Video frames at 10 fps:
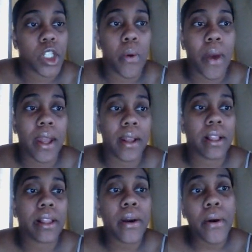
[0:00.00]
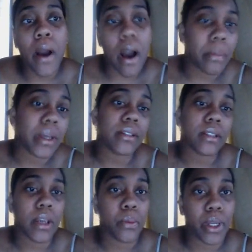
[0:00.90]
Go ahead and click on
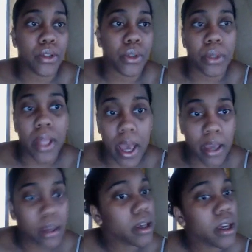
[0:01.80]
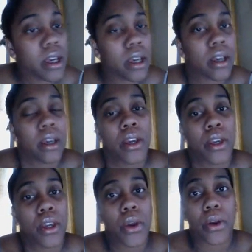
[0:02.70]
comments and when you do that,
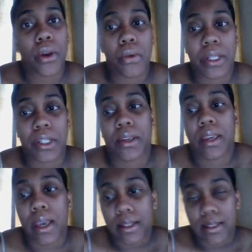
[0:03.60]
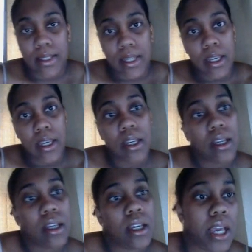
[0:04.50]
you're going to get
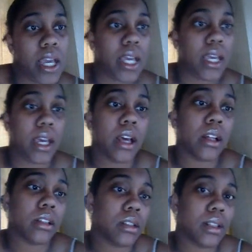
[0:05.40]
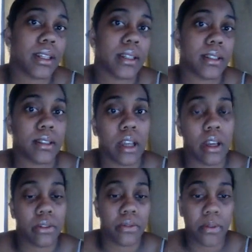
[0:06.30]
a list
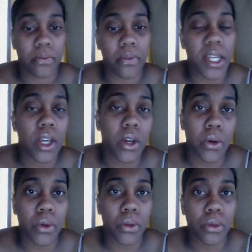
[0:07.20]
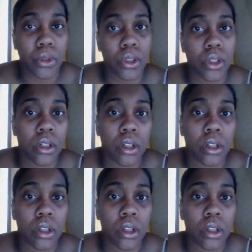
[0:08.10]
of videos